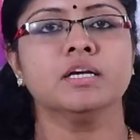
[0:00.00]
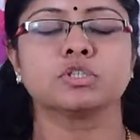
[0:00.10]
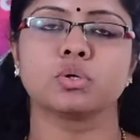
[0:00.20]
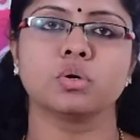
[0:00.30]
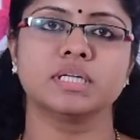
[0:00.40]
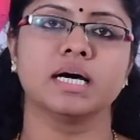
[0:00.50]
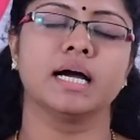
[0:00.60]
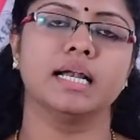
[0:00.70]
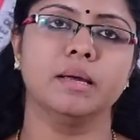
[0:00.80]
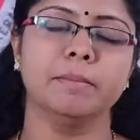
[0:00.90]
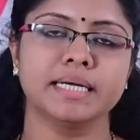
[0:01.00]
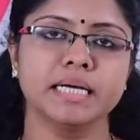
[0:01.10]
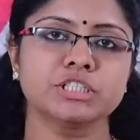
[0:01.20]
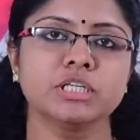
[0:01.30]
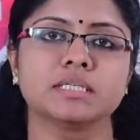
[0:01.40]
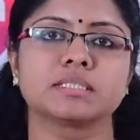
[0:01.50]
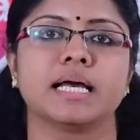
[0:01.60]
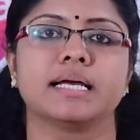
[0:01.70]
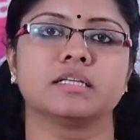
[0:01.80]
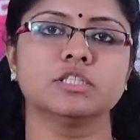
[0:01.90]
So, the limitation is
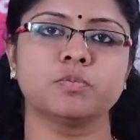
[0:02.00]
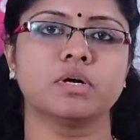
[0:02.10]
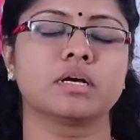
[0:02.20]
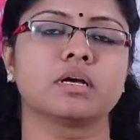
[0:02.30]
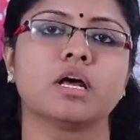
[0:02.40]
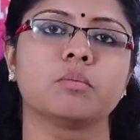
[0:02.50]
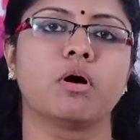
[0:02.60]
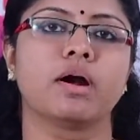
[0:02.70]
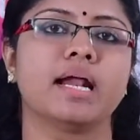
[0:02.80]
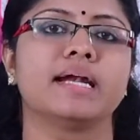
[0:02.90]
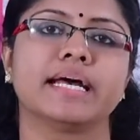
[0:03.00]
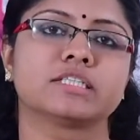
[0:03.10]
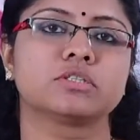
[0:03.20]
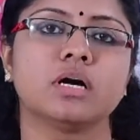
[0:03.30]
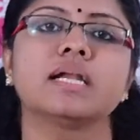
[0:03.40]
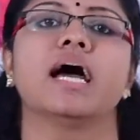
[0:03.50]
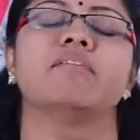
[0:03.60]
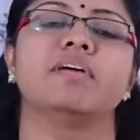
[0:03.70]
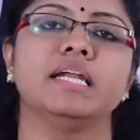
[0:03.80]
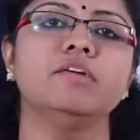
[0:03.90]
like this particular model does not
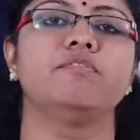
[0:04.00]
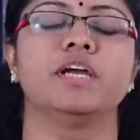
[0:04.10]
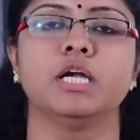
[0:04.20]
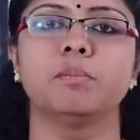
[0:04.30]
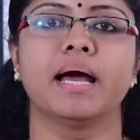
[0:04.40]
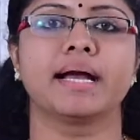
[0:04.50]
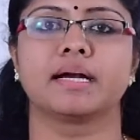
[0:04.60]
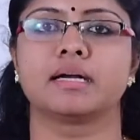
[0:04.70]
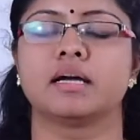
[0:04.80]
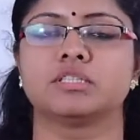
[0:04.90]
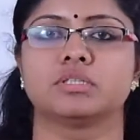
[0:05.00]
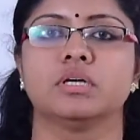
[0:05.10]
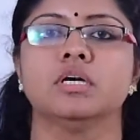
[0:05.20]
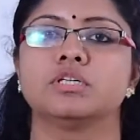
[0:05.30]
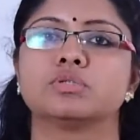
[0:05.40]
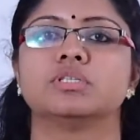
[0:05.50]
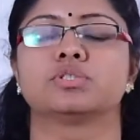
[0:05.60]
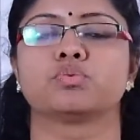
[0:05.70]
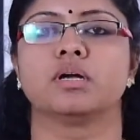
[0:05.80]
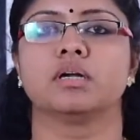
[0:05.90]
have any feedback attached to
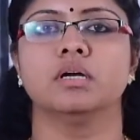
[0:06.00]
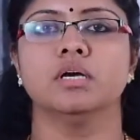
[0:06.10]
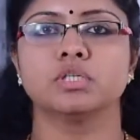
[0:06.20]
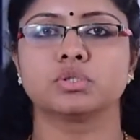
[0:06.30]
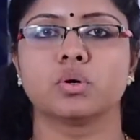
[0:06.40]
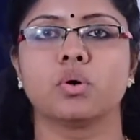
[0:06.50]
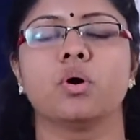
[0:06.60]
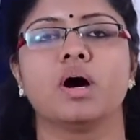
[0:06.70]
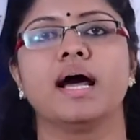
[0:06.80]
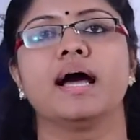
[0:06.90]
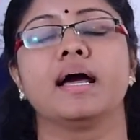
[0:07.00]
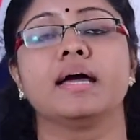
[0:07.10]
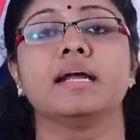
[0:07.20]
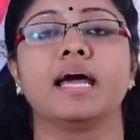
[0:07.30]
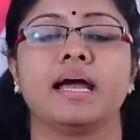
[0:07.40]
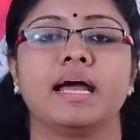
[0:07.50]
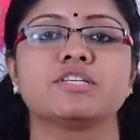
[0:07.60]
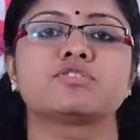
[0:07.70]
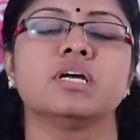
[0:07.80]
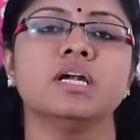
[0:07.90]
this one. So, an
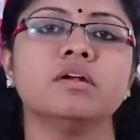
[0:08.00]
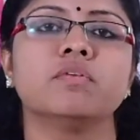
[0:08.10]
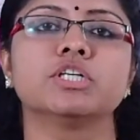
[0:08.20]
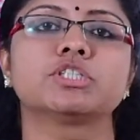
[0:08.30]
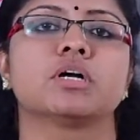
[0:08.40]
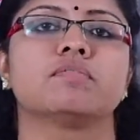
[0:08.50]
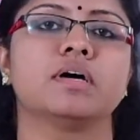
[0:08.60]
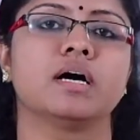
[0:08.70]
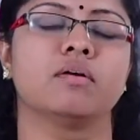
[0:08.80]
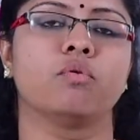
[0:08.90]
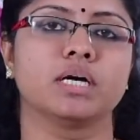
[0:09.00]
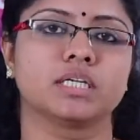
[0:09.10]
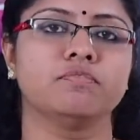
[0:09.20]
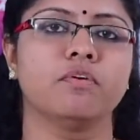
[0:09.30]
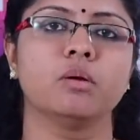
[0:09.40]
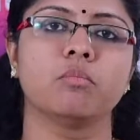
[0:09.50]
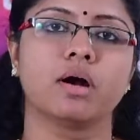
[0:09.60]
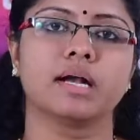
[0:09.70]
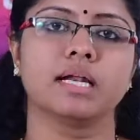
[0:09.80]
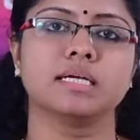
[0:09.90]
extended version of the waterfall
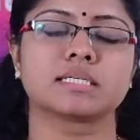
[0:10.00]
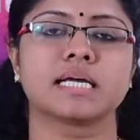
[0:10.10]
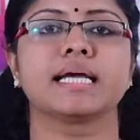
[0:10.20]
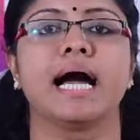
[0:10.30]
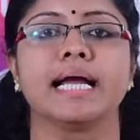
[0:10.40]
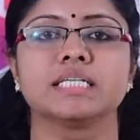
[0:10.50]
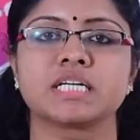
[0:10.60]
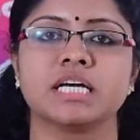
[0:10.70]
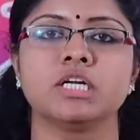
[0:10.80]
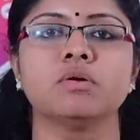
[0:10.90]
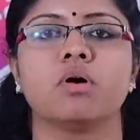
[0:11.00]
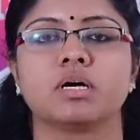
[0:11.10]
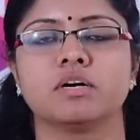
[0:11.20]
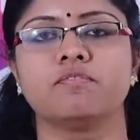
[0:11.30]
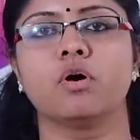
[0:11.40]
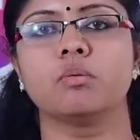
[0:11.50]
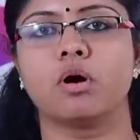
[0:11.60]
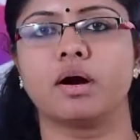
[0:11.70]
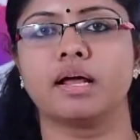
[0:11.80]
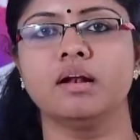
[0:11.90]
model is like iterative waterfall
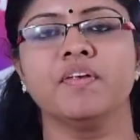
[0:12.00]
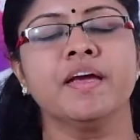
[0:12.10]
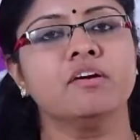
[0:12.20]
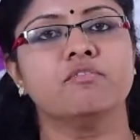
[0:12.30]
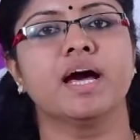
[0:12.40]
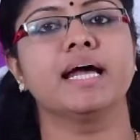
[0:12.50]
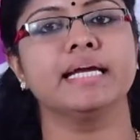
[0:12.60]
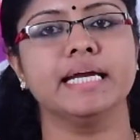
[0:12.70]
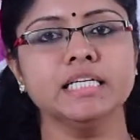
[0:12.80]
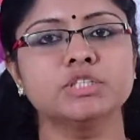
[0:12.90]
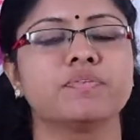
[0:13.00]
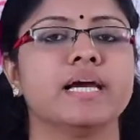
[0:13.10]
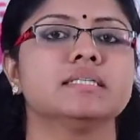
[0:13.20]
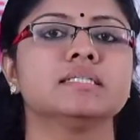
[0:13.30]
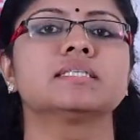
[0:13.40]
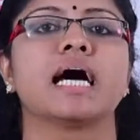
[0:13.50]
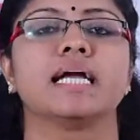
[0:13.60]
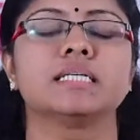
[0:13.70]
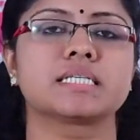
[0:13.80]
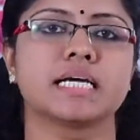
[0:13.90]
model, where each phase is
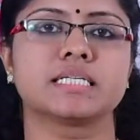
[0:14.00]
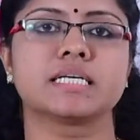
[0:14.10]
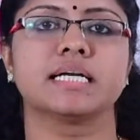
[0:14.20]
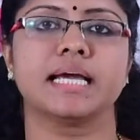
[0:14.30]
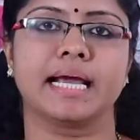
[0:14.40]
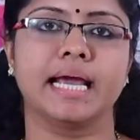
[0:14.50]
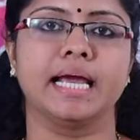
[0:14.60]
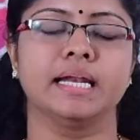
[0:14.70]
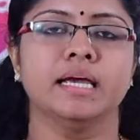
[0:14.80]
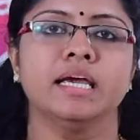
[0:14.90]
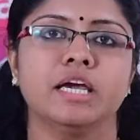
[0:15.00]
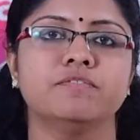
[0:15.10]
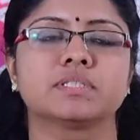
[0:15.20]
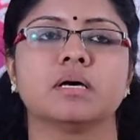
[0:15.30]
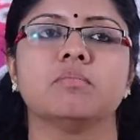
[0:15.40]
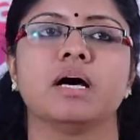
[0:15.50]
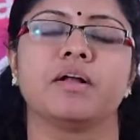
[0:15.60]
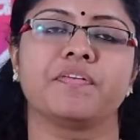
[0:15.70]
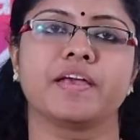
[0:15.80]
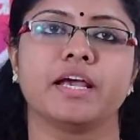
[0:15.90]
iterated again. If some
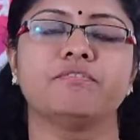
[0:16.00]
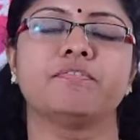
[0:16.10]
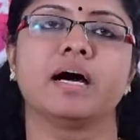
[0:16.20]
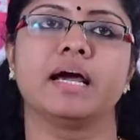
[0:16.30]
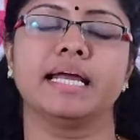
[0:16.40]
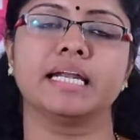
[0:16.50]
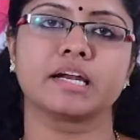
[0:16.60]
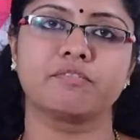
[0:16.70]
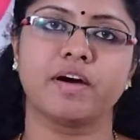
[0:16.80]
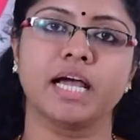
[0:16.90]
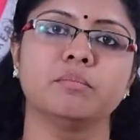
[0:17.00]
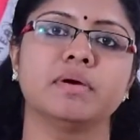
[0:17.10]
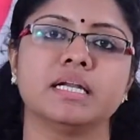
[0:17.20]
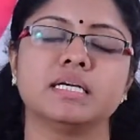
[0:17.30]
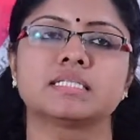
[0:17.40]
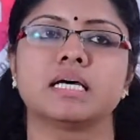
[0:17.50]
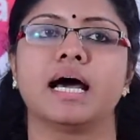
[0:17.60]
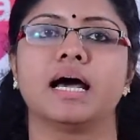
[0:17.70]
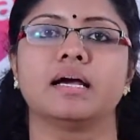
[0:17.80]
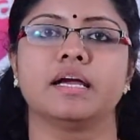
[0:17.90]
any refinement is
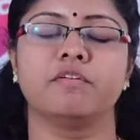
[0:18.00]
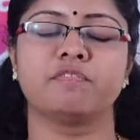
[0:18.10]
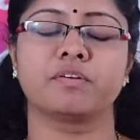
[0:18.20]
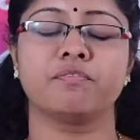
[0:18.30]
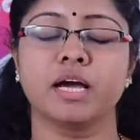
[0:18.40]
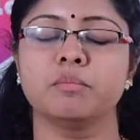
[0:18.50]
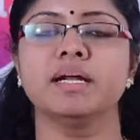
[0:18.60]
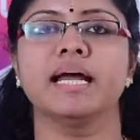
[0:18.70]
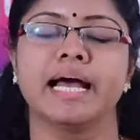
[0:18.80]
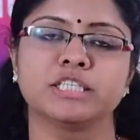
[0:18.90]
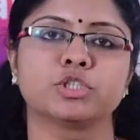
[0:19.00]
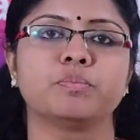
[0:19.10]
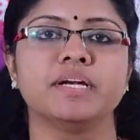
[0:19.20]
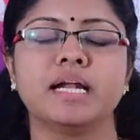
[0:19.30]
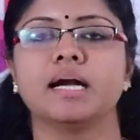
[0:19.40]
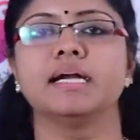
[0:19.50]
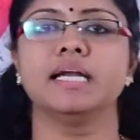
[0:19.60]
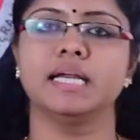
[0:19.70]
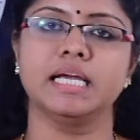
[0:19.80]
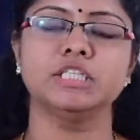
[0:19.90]
if refinement has to be done
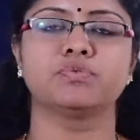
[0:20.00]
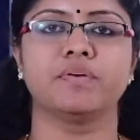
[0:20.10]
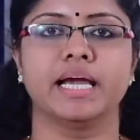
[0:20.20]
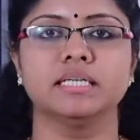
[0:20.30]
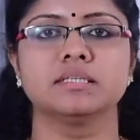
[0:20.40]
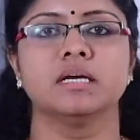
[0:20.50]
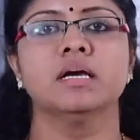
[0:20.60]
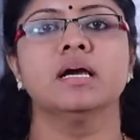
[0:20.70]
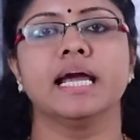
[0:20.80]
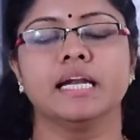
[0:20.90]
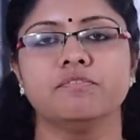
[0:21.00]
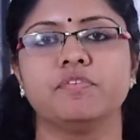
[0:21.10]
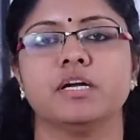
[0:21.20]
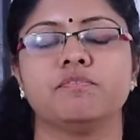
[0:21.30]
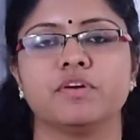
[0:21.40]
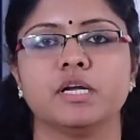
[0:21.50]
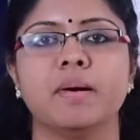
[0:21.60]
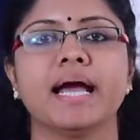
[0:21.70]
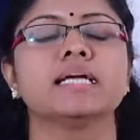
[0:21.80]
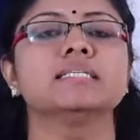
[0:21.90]
in each phase, any
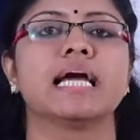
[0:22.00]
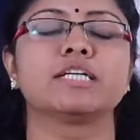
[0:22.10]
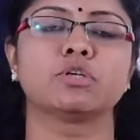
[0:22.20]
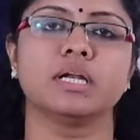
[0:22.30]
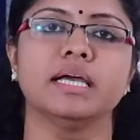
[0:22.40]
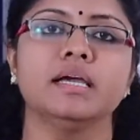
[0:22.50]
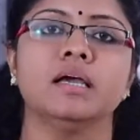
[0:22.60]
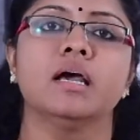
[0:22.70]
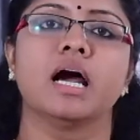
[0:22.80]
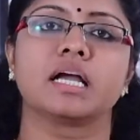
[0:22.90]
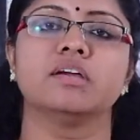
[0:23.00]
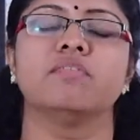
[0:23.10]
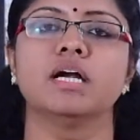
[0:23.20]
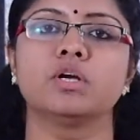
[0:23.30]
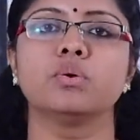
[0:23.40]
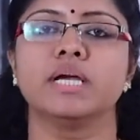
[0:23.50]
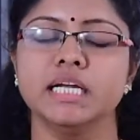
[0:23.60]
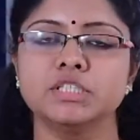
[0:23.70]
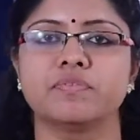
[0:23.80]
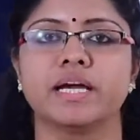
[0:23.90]
feedback is actually given to
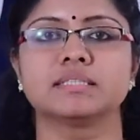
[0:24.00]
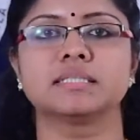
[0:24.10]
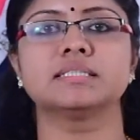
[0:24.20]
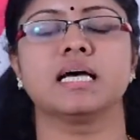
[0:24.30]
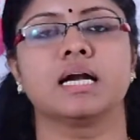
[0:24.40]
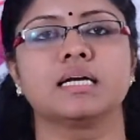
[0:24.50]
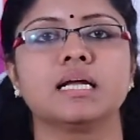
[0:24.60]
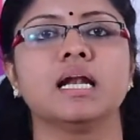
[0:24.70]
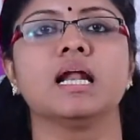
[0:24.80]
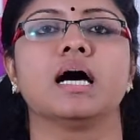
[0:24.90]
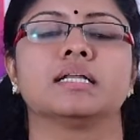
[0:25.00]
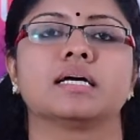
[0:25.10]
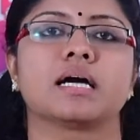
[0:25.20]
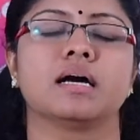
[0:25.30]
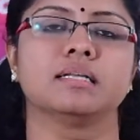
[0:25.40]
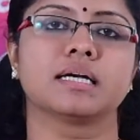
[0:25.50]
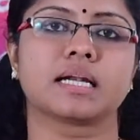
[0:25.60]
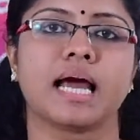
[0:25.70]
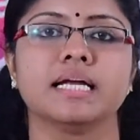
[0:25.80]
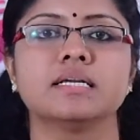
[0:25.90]
each phases until the
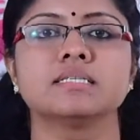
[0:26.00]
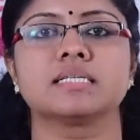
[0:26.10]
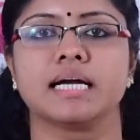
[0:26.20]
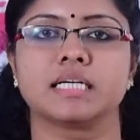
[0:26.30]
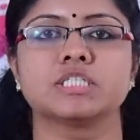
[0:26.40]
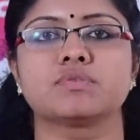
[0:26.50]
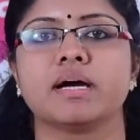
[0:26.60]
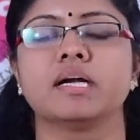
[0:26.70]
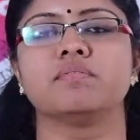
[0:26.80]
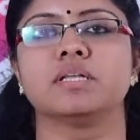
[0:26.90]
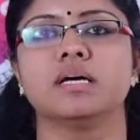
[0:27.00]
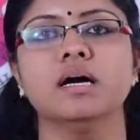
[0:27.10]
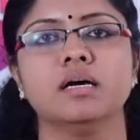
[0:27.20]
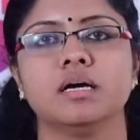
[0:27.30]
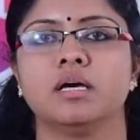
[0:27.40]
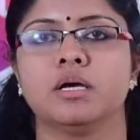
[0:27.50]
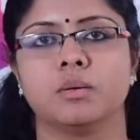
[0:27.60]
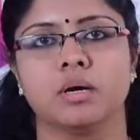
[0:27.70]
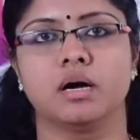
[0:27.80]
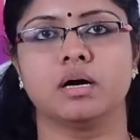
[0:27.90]
client is satisfied with the
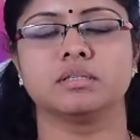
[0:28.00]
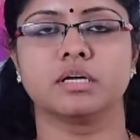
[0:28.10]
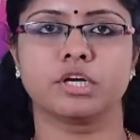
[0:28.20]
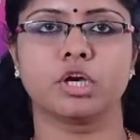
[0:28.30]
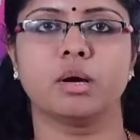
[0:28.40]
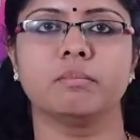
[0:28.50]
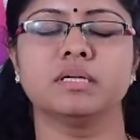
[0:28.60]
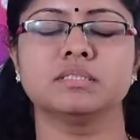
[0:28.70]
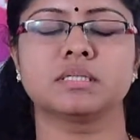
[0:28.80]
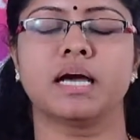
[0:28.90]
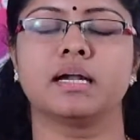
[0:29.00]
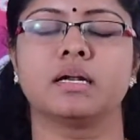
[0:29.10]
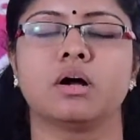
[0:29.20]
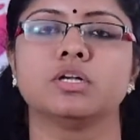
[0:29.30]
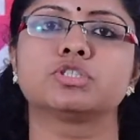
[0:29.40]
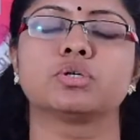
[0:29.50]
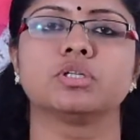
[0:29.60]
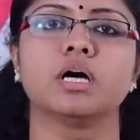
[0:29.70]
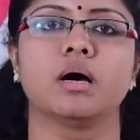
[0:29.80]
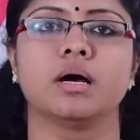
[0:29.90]
requirements and also
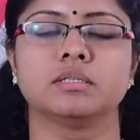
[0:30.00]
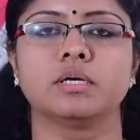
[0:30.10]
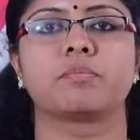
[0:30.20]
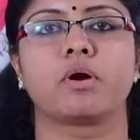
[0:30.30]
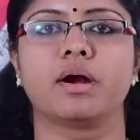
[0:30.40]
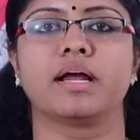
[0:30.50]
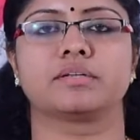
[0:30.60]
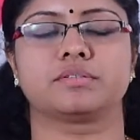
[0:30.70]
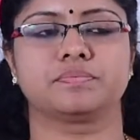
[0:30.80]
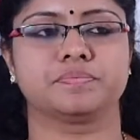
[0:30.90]
the product.